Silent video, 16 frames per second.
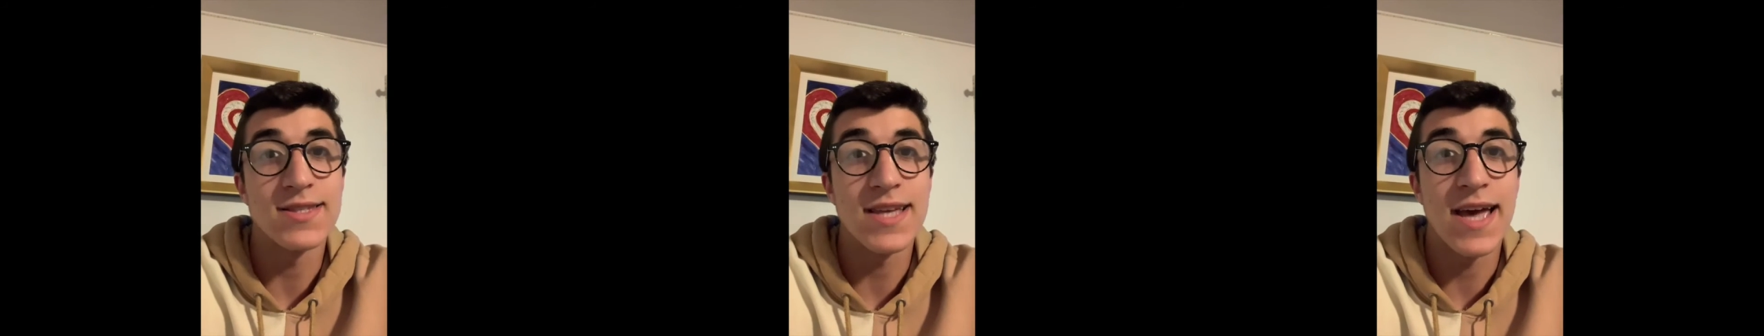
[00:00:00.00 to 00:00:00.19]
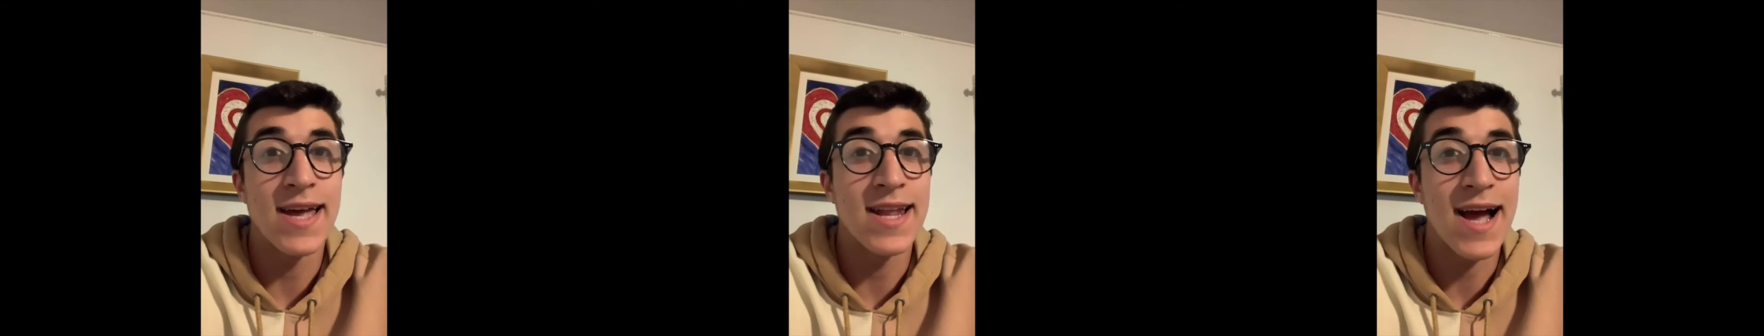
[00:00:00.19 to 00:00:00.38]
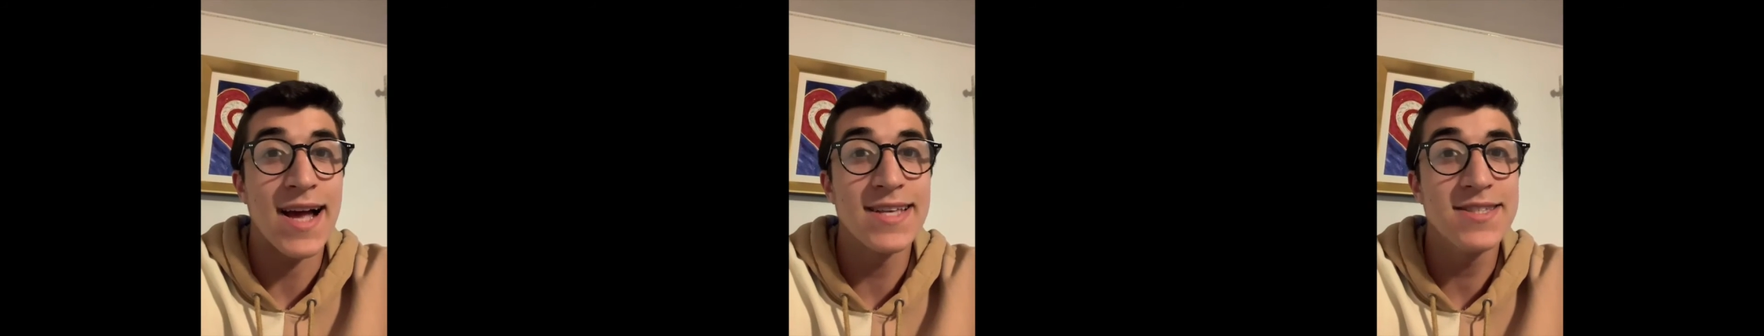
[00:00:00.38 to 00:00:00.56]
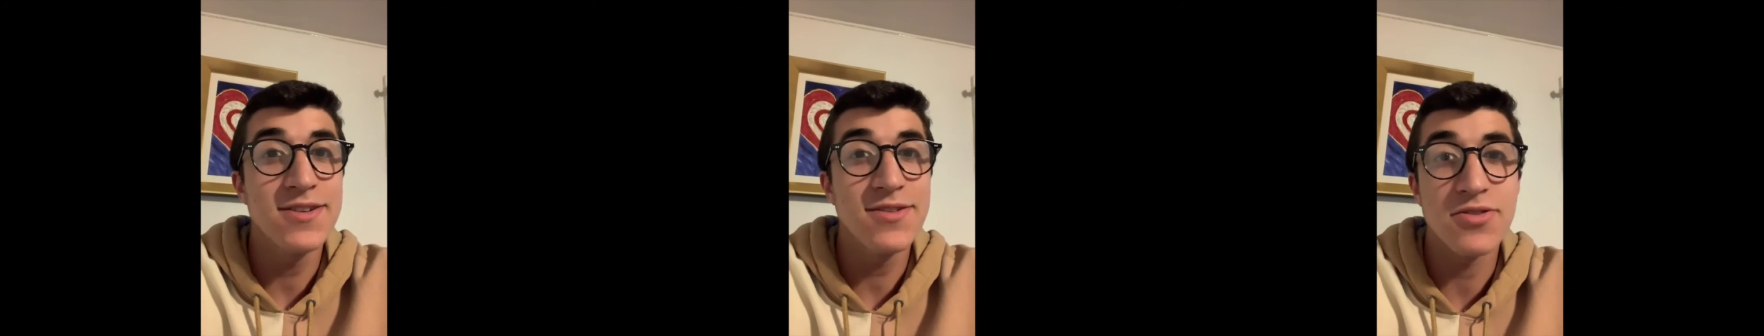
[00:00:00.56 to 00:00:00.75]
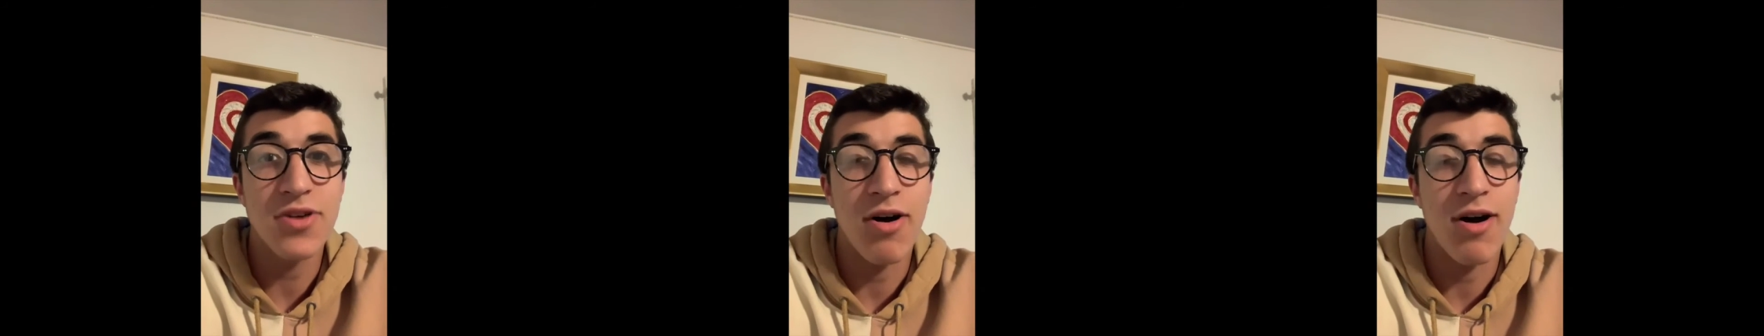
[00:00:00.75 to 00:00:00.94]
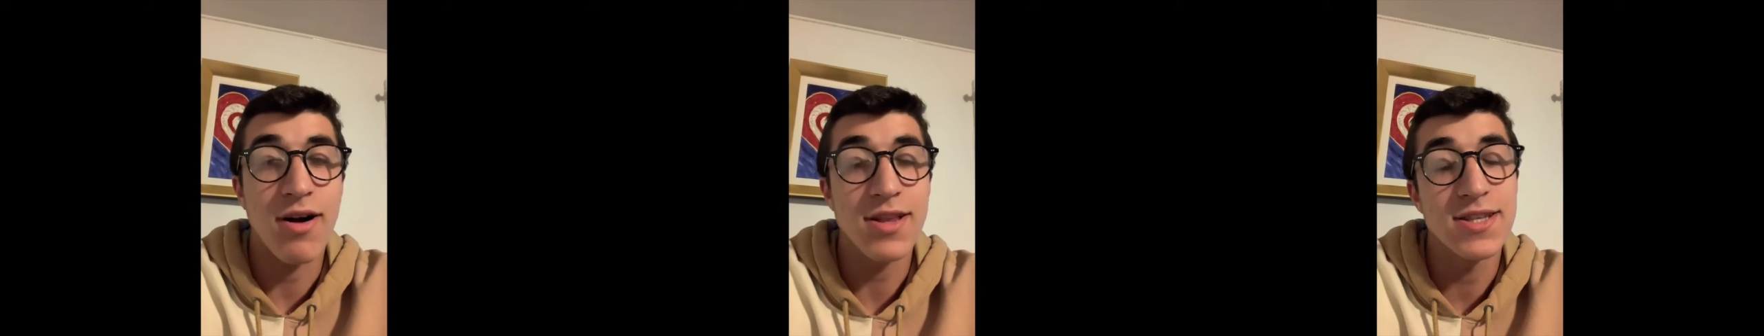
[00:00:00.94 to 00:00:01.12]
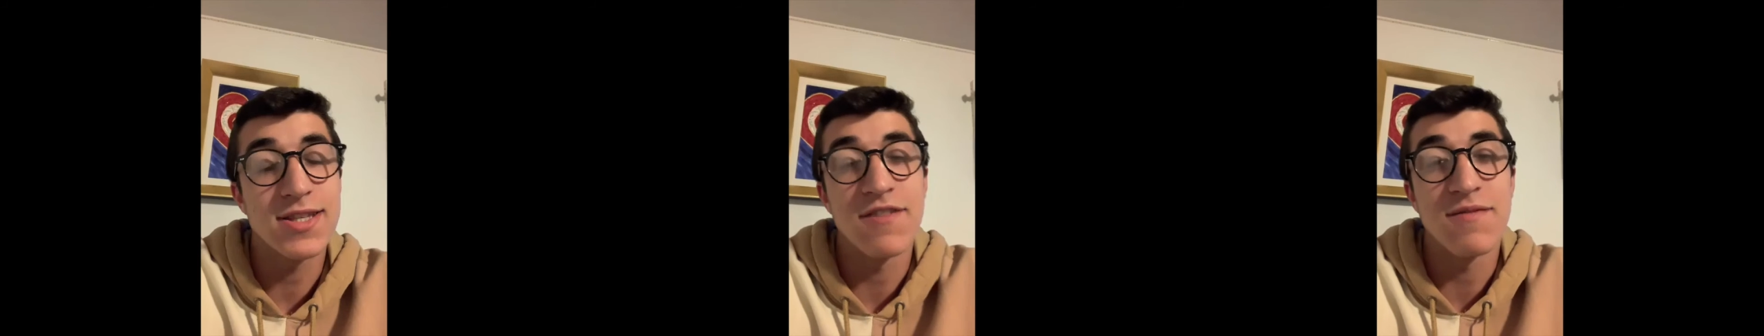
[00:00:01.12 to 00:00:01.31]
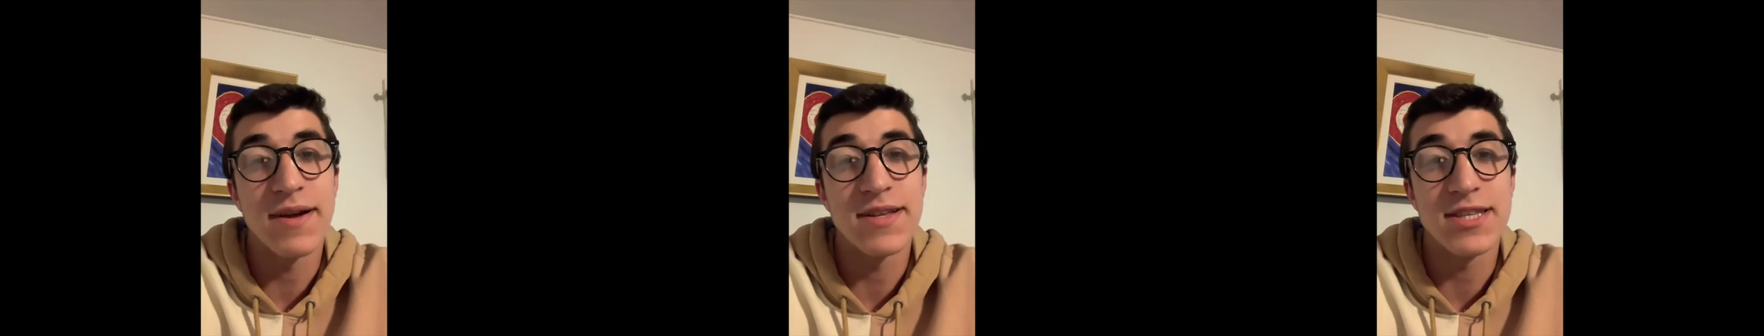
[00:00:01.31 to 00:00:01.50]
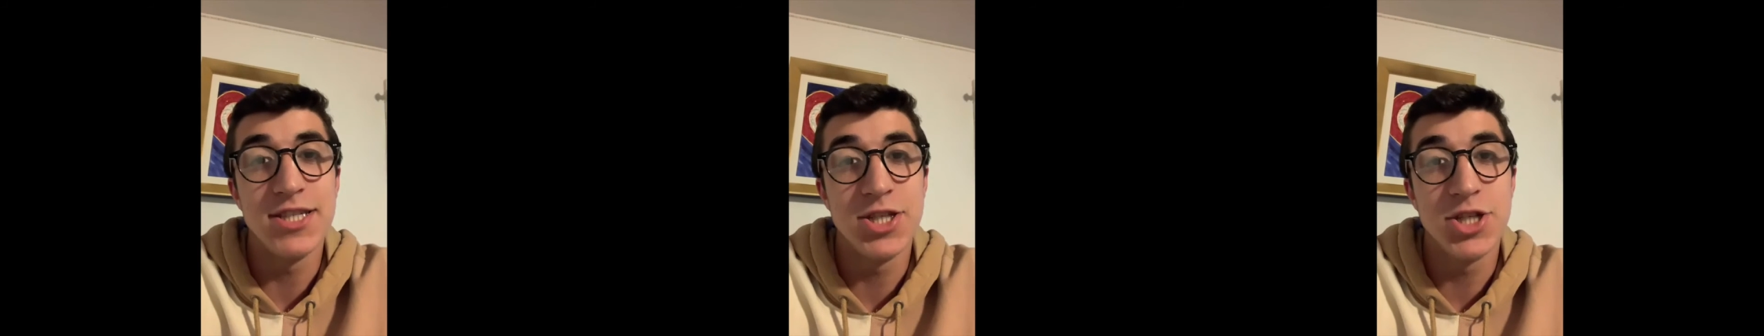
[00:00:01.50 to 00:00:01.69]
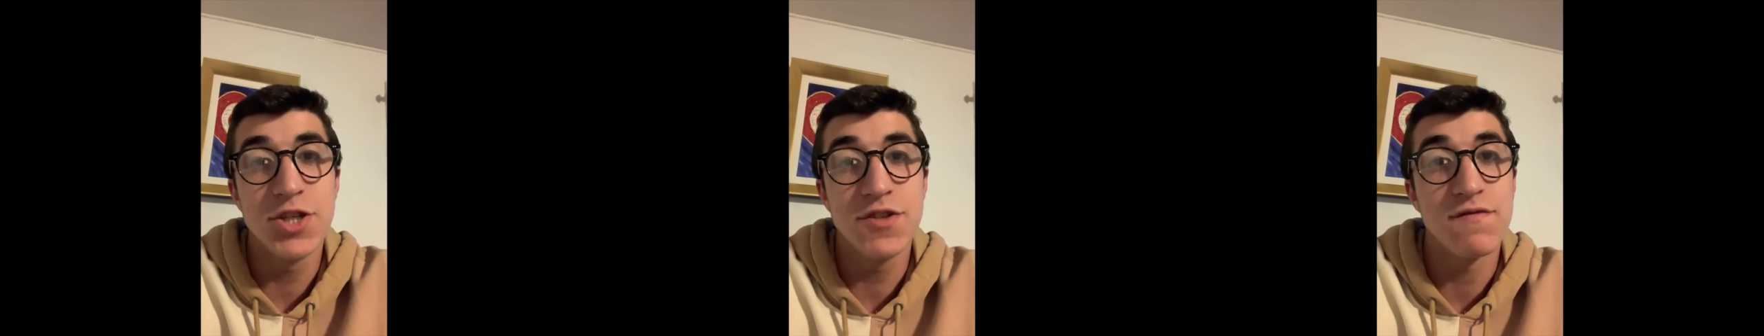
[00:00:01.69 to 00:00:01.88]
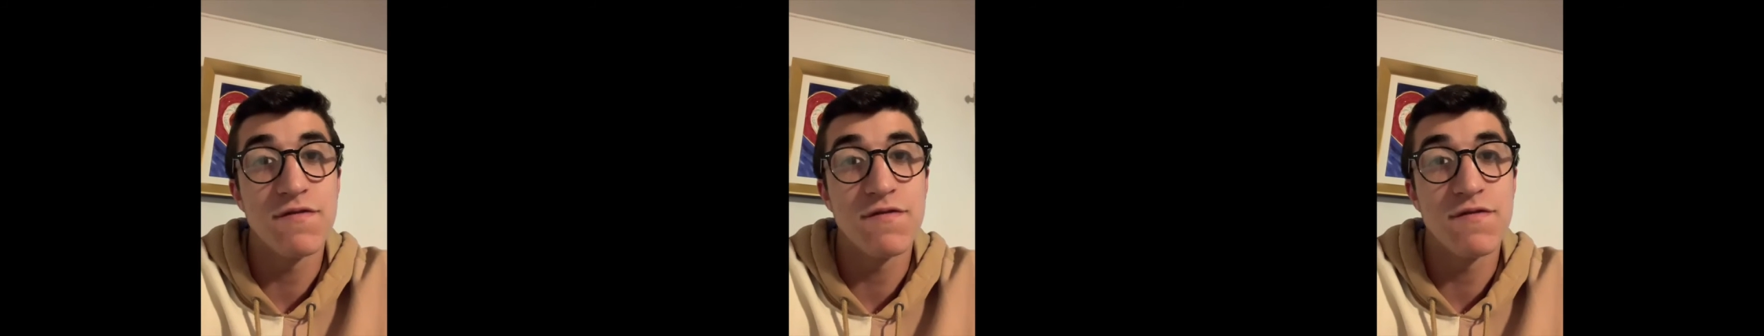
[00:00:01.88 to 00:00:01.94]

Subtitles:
And I still talk to some of my teachers from